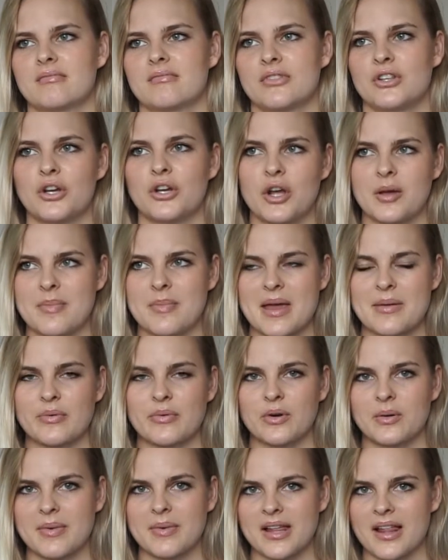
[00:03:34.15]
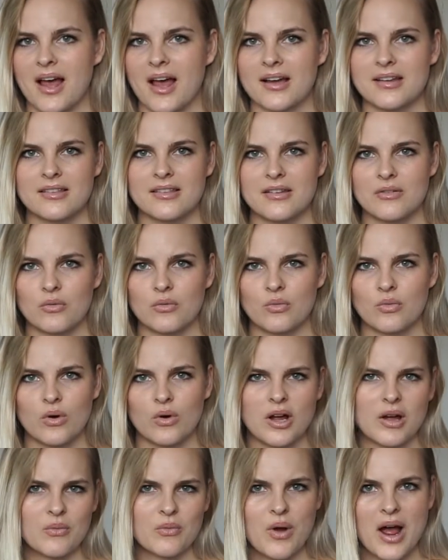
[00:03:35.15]
you know, people would be like,
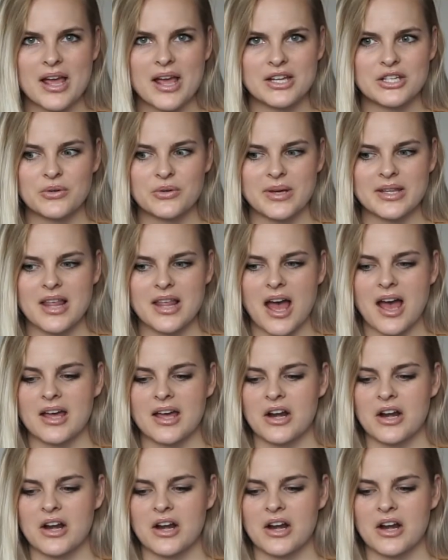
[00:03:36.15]
why are you doing that?